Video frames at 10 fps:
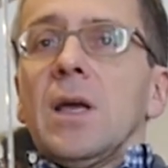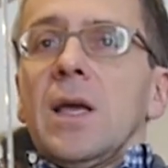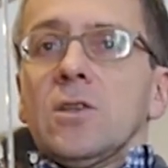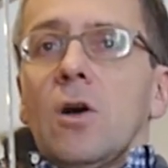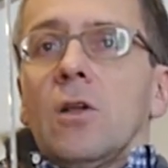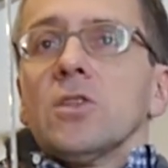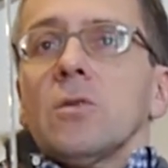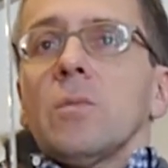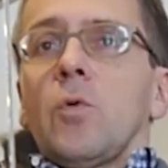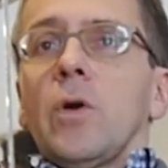He's
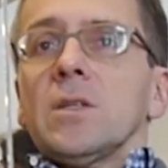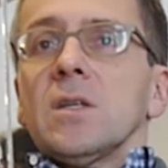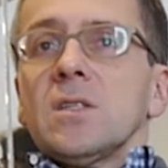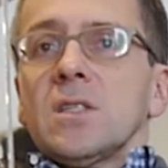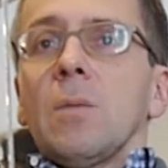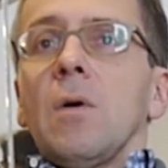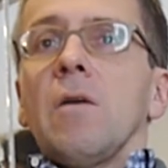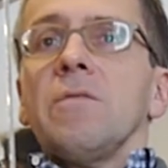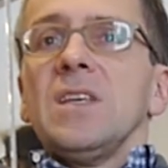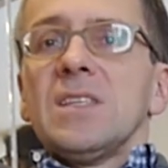also appointed some
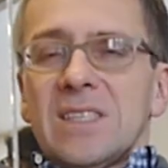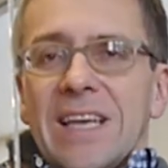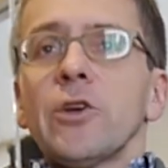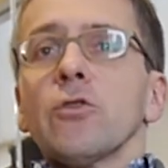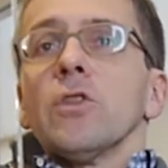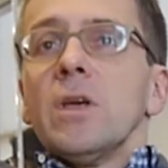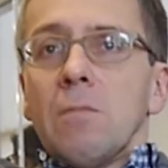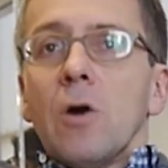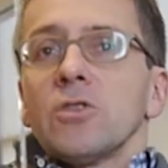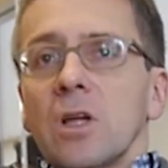of the singularly
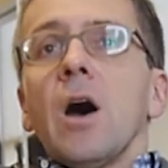most